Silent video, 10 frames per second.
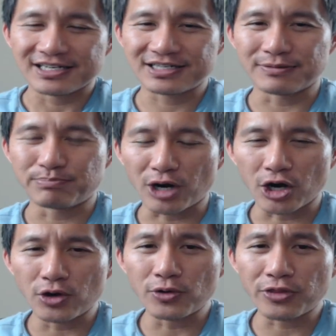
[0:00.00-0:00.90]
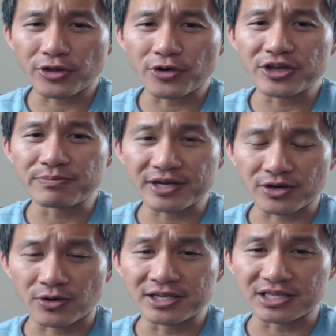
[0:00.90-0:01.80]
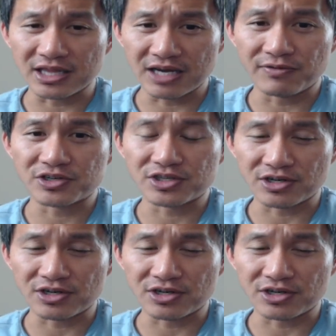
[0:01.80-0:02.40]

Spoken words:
to borrow 30 bitcoins and leverage